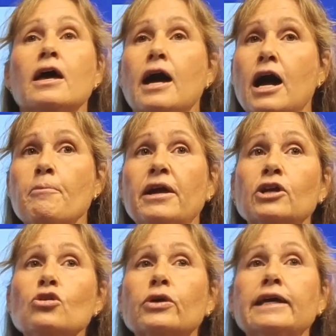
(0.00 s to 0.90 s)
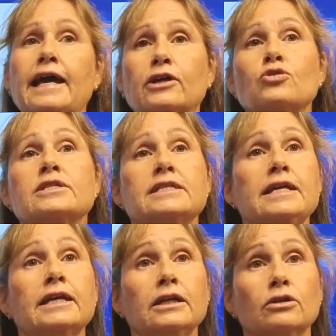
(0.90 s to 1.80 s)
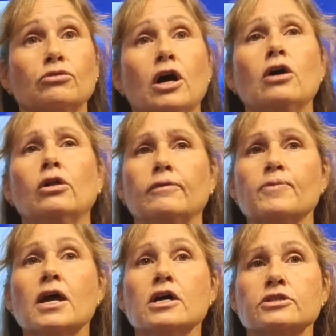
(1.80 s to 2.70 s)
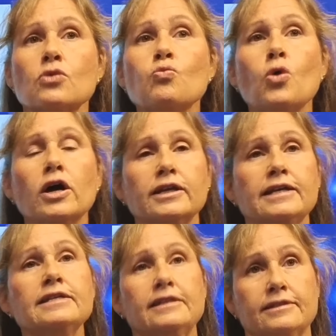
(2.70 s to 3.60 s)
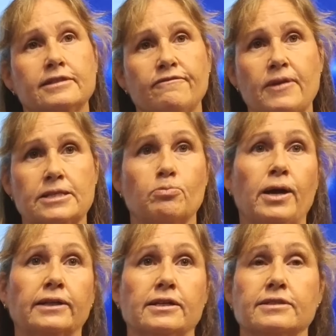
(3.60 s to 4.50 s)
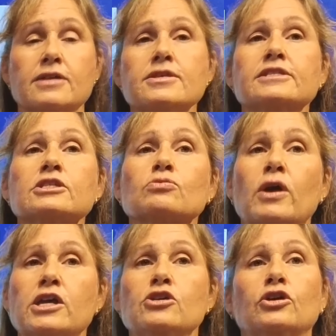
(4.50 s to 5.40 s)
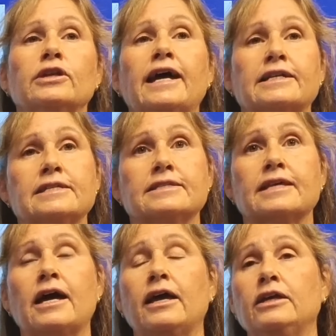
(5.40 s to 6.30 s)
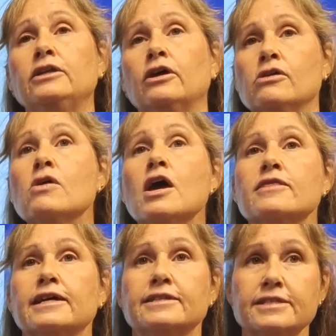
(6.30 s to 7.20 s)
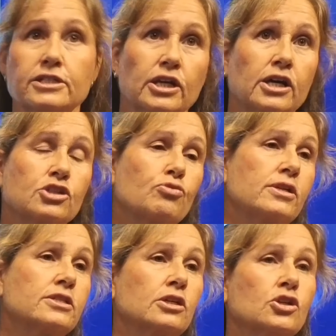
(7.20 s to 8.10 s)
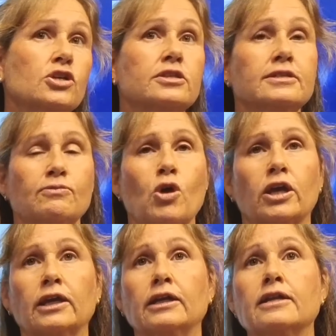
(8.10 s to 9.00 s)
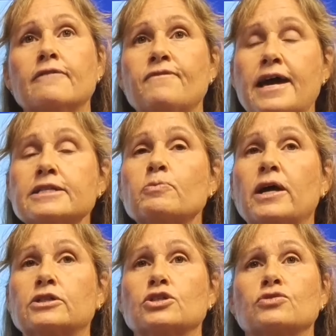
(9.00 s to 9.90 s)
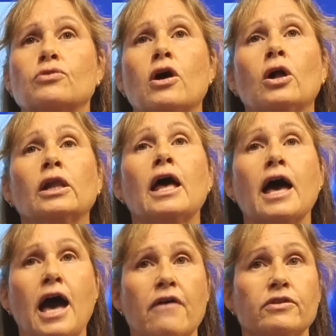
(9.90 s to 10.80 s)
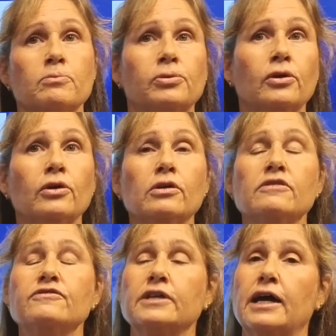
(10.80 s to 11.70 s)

And looking at critiquing the role. So what is the best practice? And this is where you could actually say, you know, that discharge registered nurses working in an advanced practice role have improved,